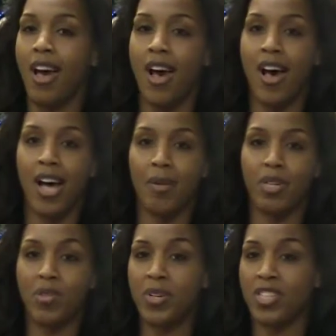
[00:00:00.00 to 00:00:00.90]
um,
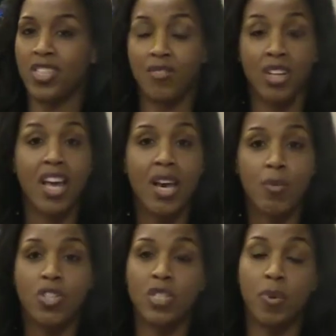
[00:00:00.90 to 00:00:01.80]
experience different
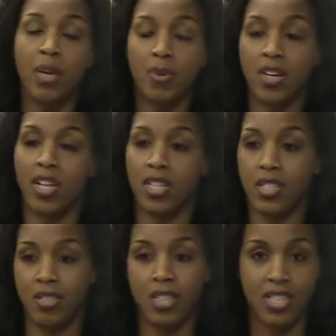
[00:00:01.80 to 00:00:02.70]
languages, people, and all that,
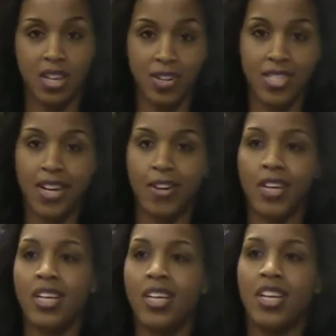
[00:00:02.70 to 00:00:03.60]
et cetera, et cetera.
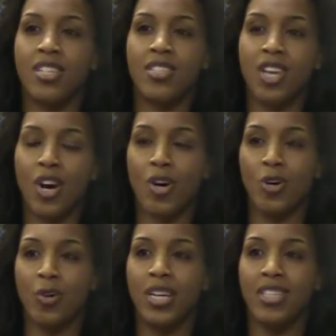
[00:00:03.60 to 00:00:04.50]

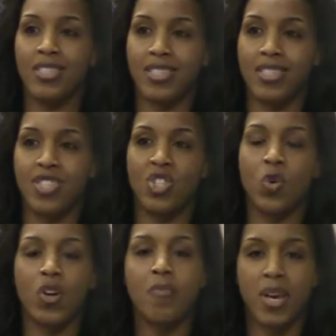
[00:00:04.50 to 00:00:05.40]
So it's, it's a
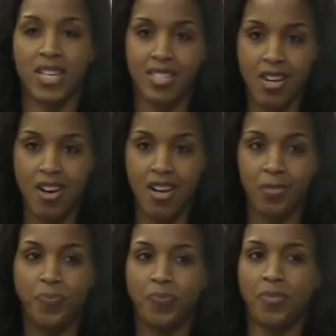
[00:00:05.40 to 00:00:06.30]
story based on
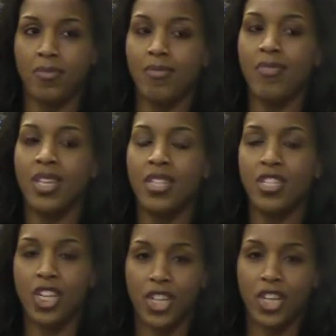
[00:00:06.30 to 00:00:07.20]
this
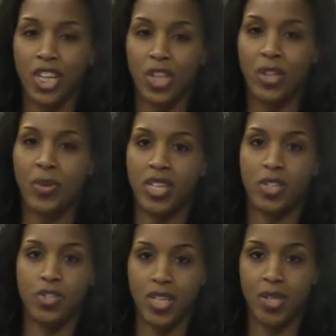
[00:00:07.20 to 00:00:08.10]
little girl who in her
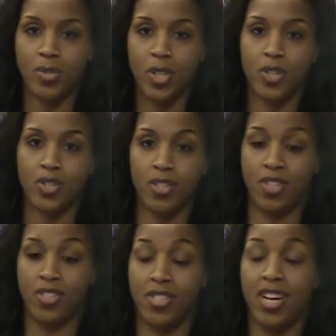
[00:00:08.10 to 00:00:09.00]
dreams her, her
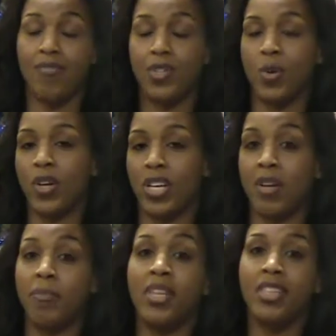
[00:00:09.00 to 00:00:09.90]
stuffed toy
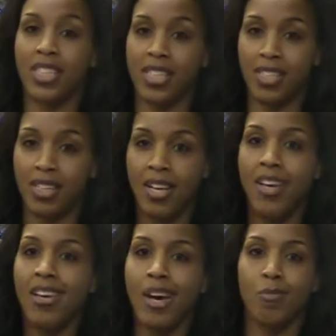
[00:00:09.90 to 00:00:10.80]
chameleon
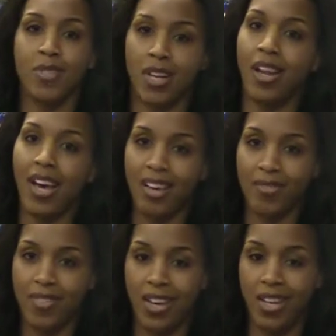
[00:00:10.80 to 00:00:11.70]
comes to
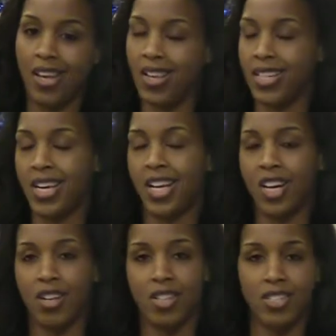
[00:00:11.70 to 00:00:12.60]
life and, and they take
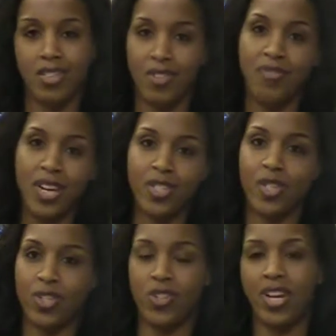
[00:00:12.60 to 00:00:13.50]
all these different
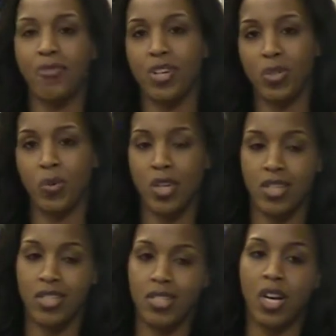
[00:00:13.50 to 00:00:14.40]
adventures and travel around the world
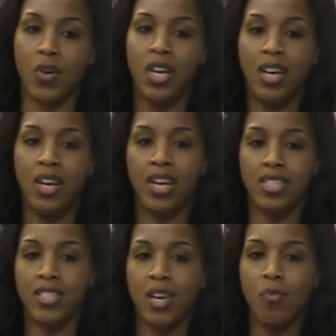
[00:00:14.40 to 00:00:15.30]
and so
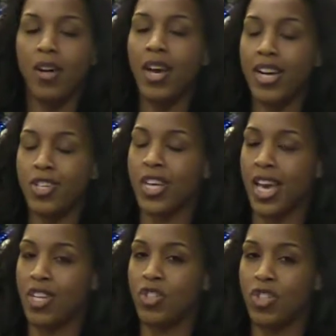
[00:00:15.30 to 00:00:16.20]
it's somewhat
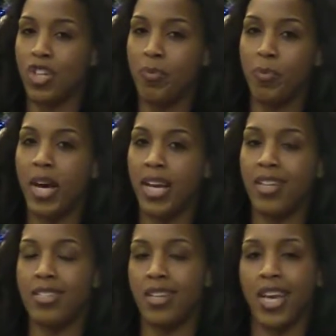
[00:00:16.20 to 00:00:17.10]
educational but
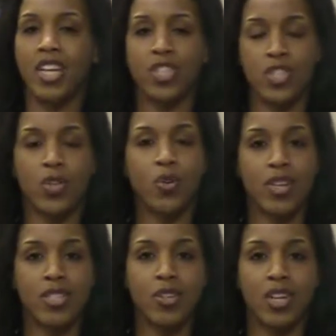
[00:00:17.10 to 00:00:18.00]
it's an engaging story
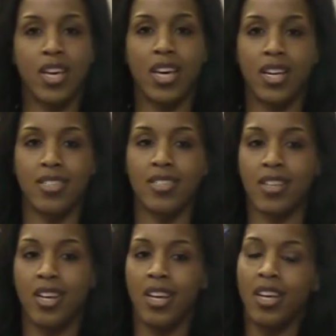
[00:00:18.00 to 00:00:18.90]
so the kids
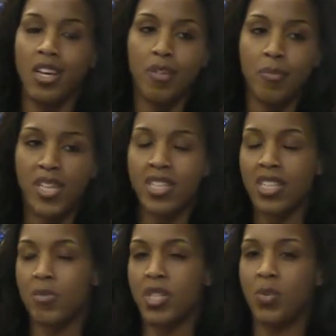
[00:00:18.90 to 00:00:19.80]

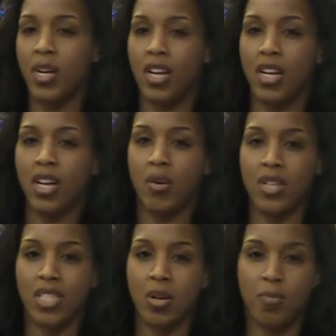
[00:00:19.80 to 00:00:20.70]
basically between i want
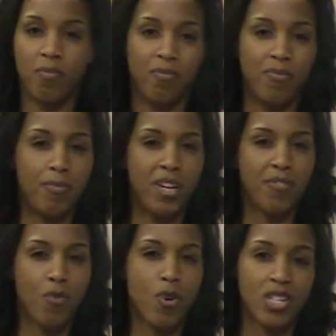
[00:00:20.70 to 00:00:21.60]
to say
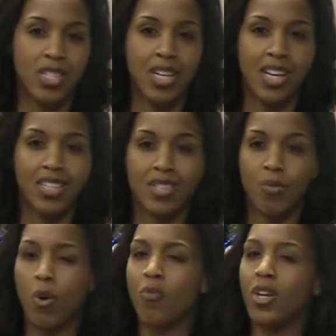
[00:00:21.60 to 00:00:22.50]
about four to six
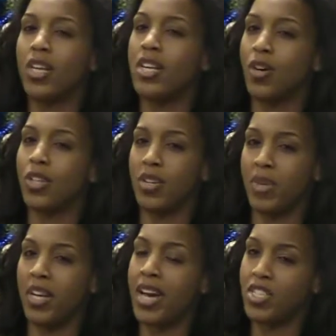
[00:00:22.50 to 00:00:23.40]
won't really know that they're
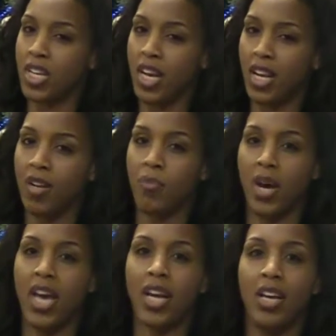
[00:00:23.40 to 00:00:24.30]
being educated
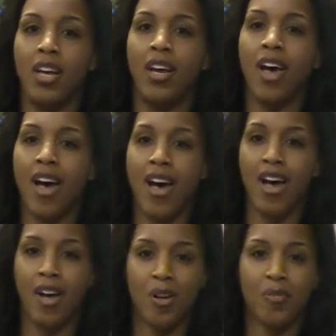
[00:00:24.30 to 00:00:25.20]
but
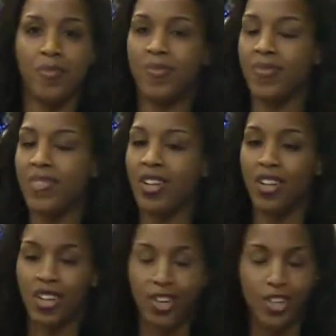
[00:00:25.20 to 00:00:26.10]
um,
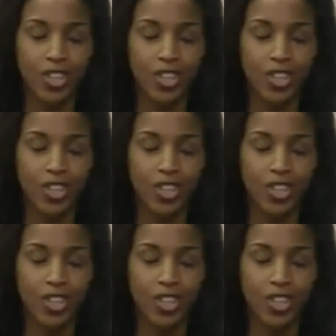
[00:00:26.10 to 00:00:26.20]
learn